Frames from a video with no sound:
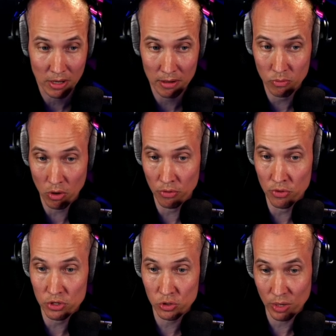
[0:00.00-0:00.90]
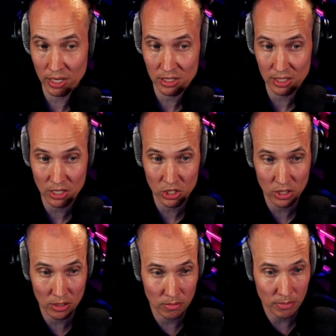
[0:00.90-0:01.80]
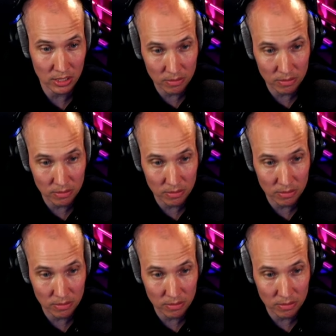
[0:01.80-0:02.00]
rather the string section, but